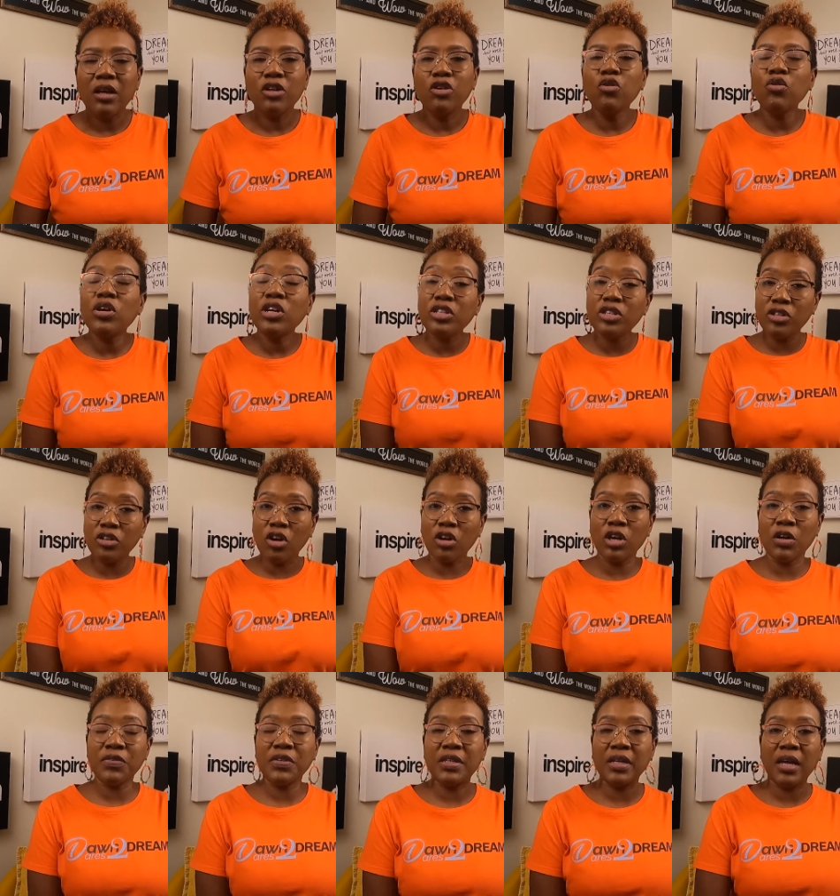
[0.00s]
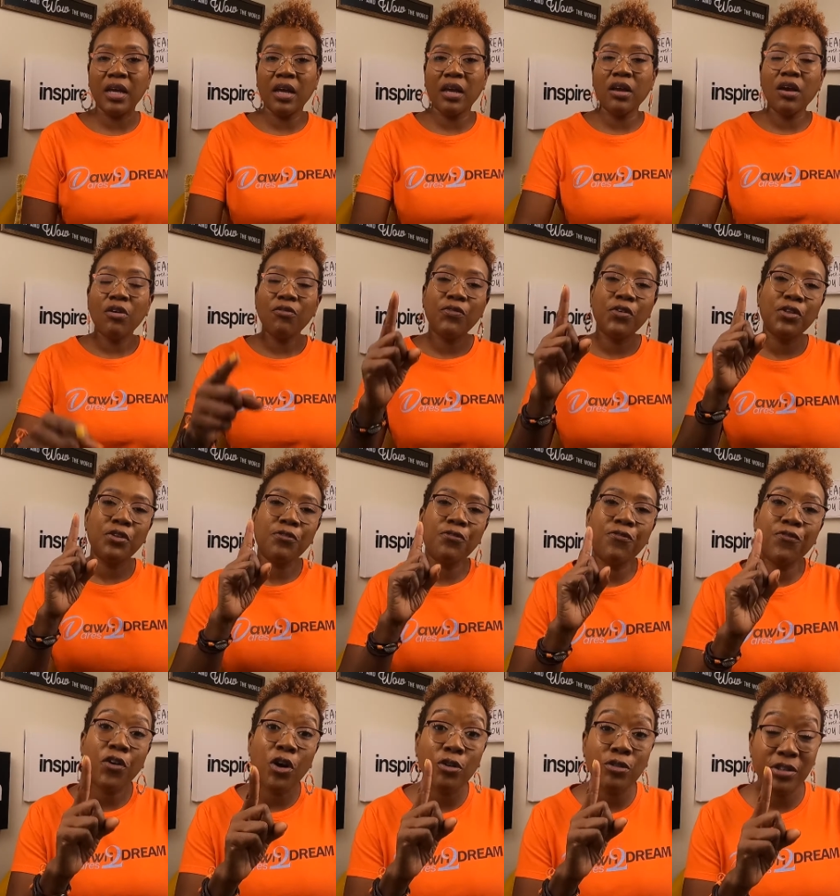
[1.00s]
You could start off saying, for the
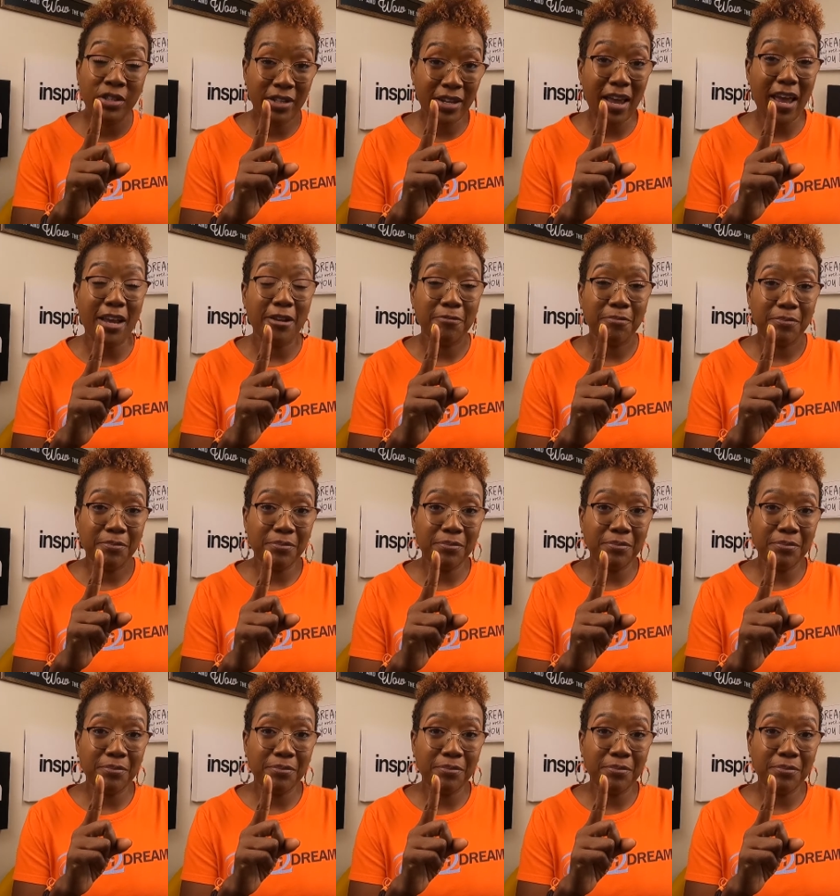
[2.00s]
first day,